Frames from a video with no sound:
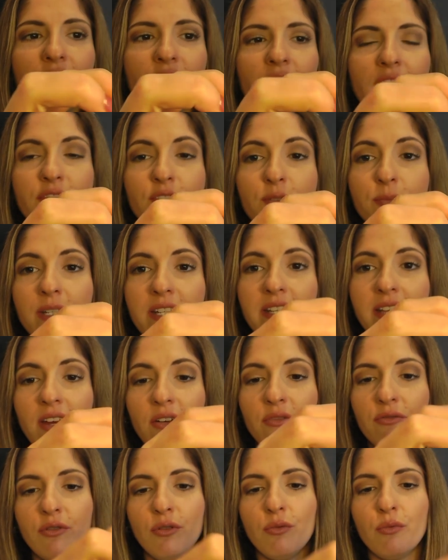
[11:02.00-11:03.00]
you have to be
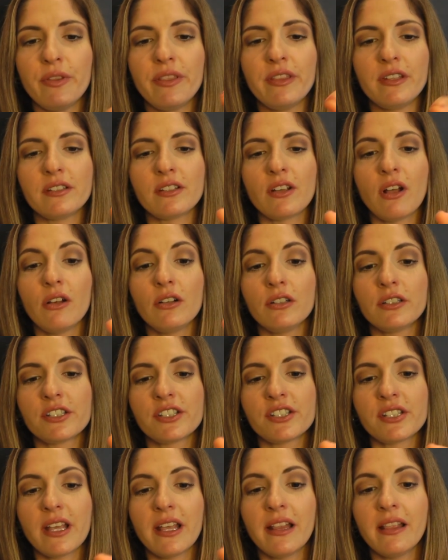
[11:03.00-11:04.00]
careful with these
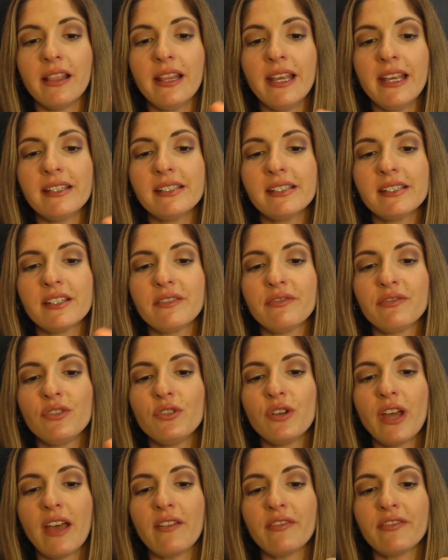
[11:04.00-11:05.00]
colors at list if
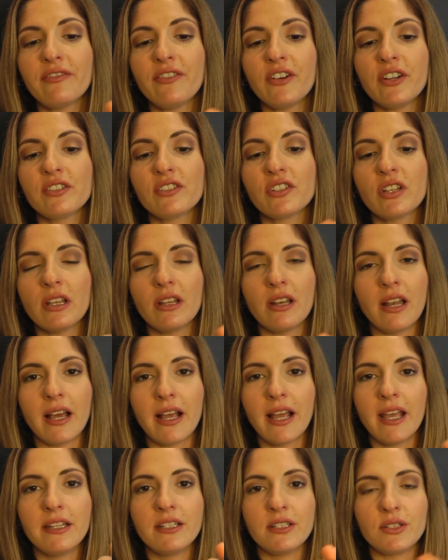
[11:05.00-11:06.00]
you have fair skin
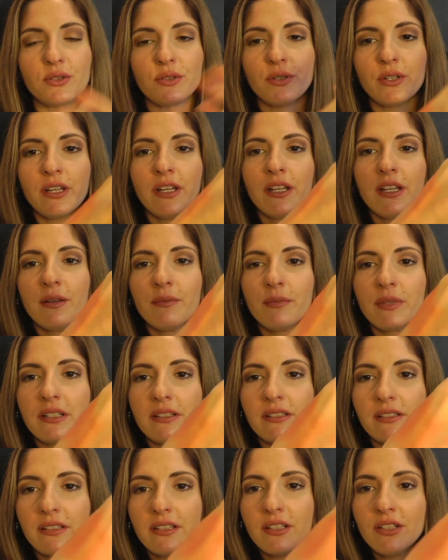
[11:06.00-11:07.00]
like I do
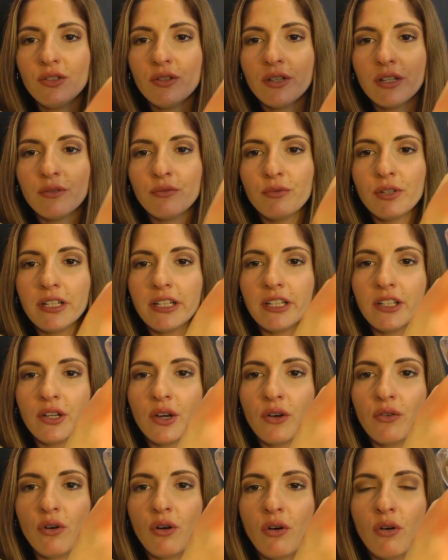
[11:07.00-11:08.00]
because you can really
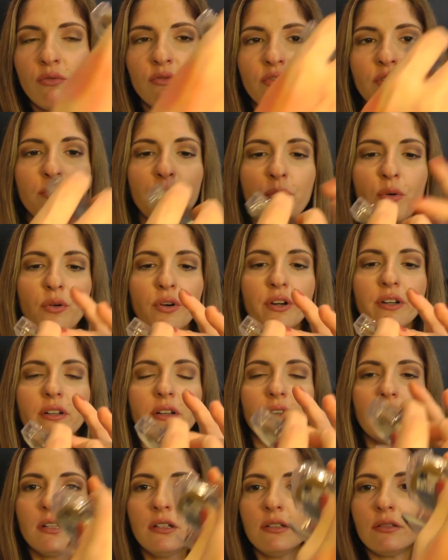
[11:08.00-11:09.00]
go overboard
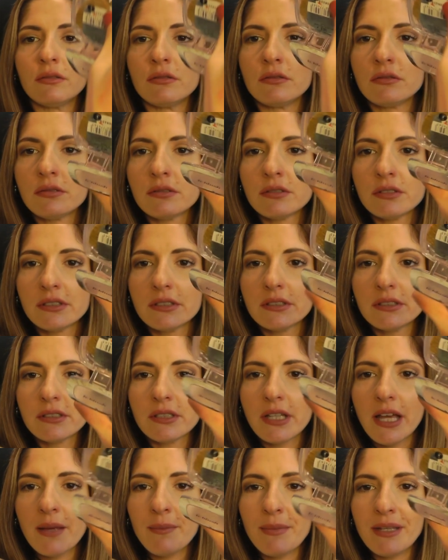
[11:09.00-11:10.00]
oh
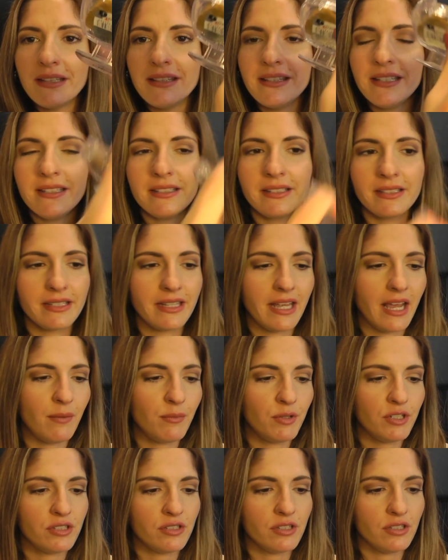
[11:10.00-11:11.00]
I mean this
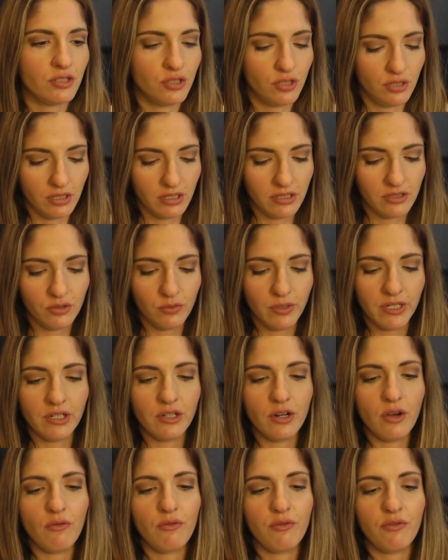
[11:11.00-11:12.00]
camera's not is doing
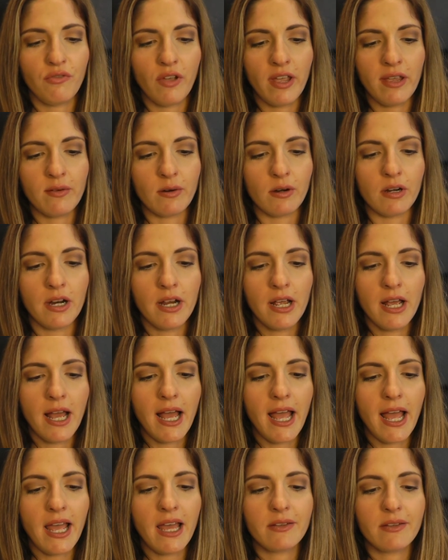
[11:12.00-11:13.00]
no favor
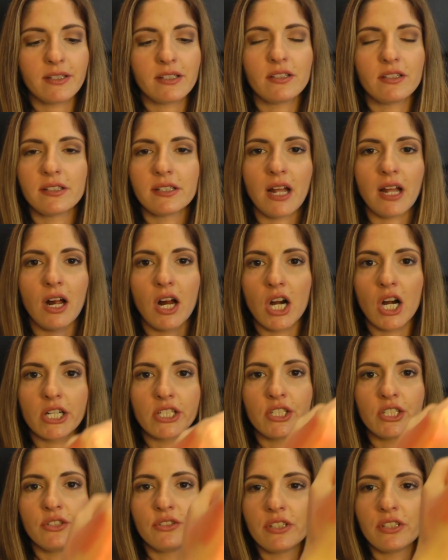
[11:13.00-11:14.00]
I have to
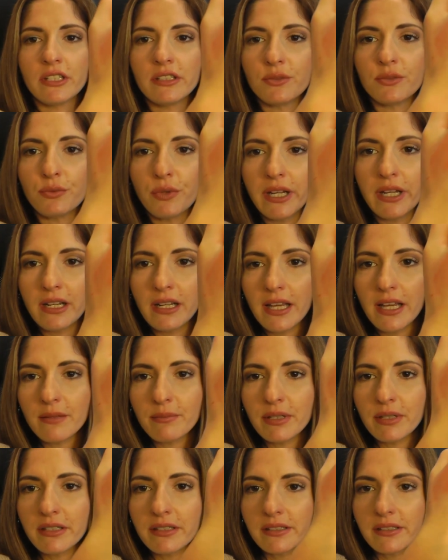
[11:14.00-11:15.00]
start using the ring
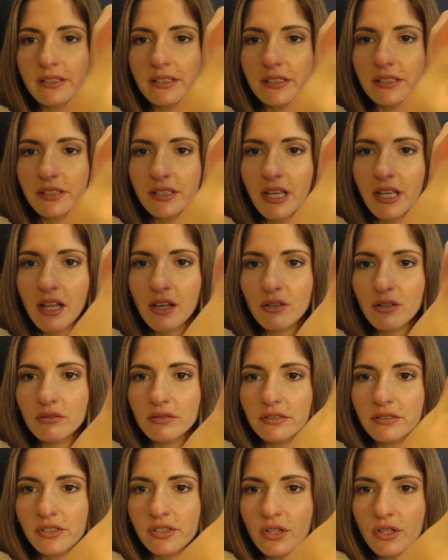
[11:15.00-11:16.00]
light because this yellow
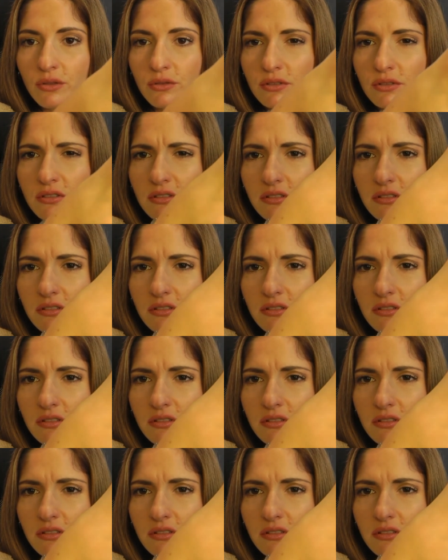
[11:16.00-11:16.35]
is no